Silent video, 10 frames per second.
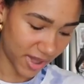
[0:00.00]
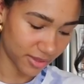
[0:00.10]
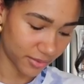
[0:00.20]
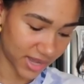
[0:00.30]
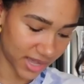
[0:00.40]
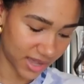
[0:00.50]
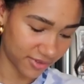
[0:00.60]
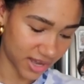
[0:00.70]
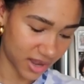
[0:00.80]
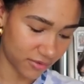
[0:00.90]
By the way,
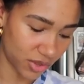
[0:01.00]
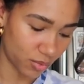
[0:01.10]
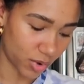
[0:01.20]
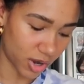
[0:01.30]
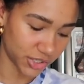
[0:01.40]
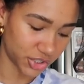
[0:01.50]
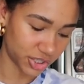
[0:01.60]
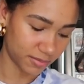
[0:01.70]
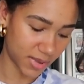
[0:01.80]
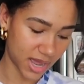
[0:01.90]
if any of you
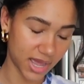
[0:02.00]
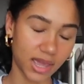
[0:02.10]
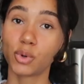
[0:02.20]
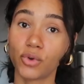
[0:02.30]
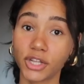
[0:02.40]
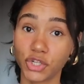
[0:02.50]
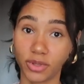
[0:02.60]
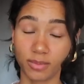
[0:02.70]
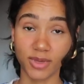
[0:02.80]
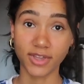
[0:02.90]
watched my brunch with me